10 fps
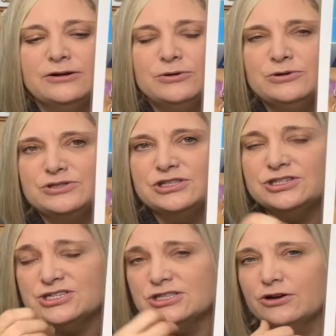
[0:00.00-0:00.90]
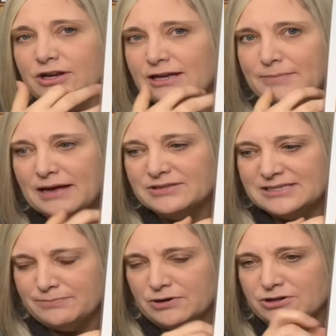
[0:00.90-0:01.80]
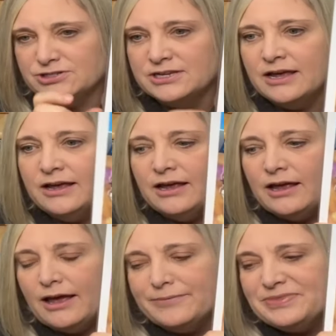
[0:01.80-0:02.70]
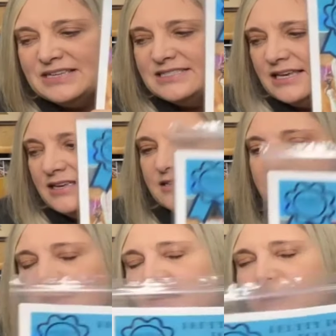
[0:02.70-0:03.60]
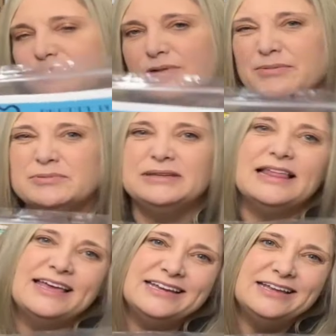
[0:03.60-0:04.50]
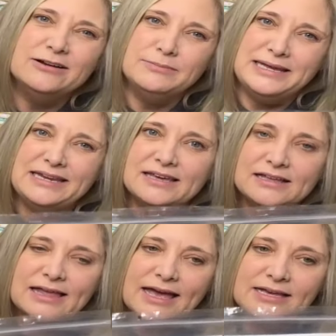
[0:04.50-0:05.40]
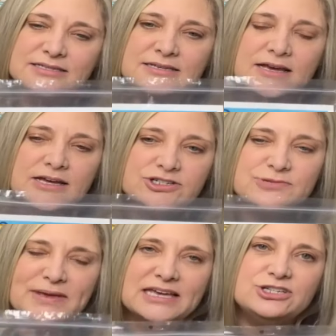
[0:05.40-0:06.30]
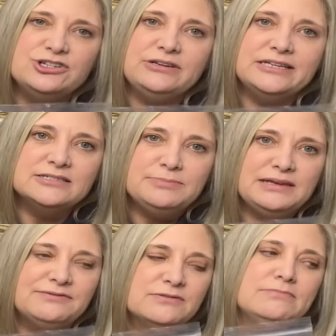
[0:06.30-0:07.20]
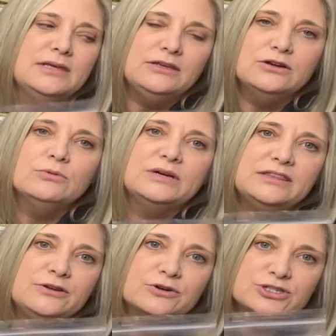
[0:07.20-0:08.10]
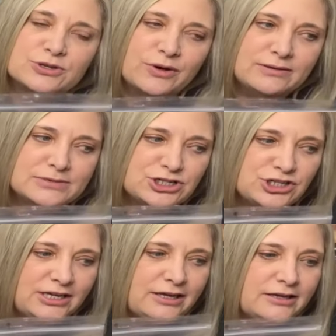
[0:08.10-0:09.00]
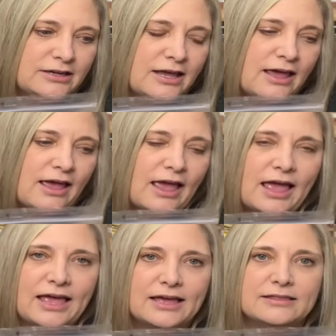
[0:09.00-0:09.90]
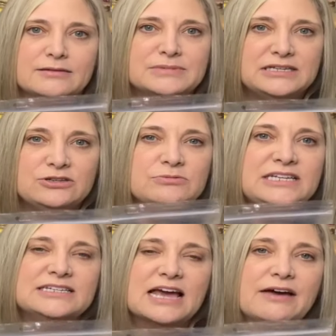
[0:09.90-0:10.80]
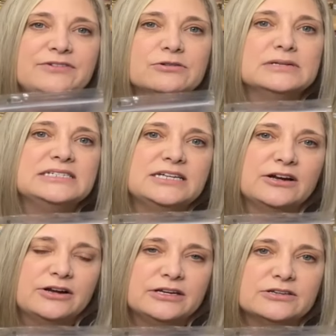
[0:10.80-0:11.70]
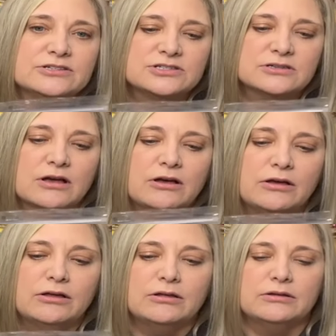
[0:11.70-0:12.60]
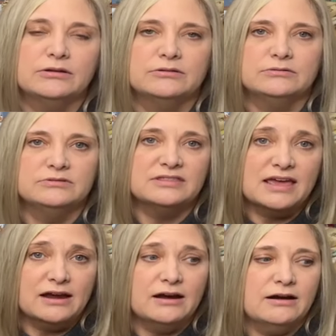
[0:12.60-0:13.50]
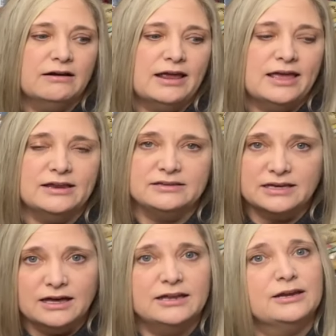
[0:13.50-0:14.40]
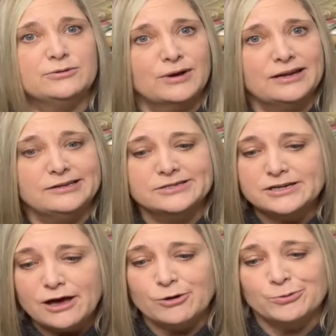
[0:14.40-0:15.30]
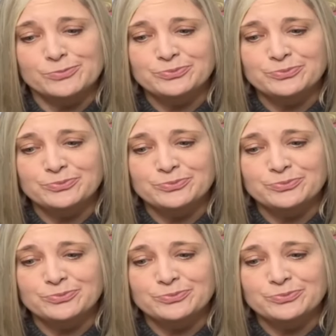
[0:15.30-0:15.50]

who's just learning about zippers. This is probably like an intermediate class, just because you need to be familiar with your sewing machine, and you need to have your materials all there and cut and ready to go.